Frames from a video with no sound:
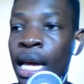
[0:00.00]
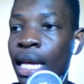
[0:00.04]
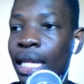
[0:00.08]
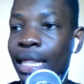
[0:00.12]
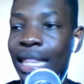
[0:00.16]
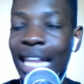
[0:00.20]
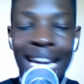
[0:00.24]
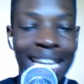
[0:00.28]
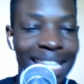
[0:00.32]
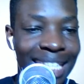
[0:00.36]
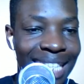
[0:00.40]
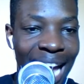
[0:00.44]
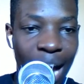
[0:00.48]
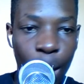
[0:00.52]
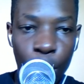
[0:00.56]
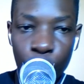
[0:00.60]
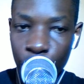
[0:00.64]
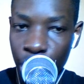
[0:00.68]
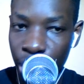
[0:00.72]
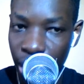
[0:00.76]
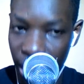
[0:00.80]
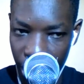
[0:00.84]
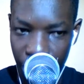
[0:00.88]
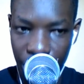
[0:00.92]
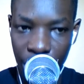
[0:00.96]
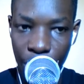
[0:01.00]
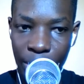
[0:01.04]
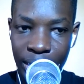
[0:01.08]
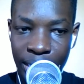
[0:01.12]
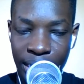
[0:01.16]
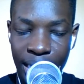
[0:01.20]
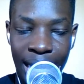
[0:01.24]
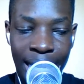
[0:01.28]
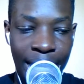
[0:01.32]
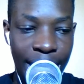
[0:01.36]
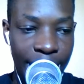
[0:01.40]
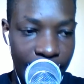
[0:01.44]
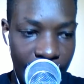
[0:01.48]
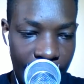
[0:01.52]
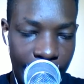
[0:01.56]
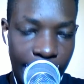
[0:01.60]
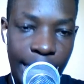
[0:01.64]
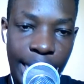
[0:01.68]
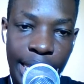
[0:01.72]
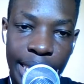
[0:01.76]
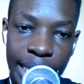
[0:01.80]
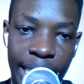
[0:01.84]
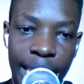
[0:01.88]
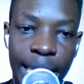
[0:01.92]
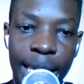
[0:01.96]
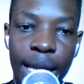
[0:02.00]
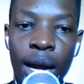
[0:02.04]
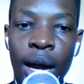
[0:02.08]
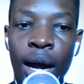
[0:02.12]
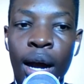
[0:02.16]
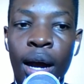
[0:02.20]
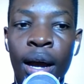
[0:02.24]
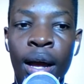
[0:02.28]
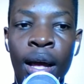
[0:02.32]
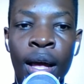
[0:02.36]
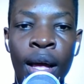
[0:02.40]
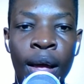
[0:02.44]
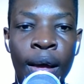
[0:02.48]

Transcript: That is how dangerous and deadly they are.